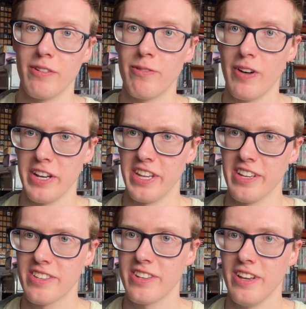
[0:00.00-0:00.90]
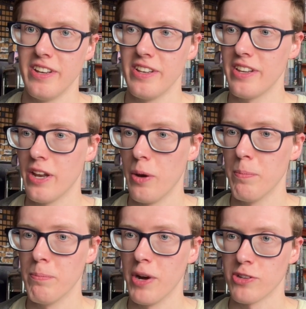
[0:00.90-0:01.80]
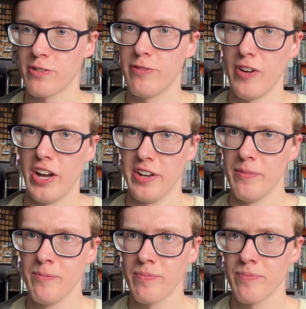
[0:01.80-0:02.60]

funniest and, you know, most fun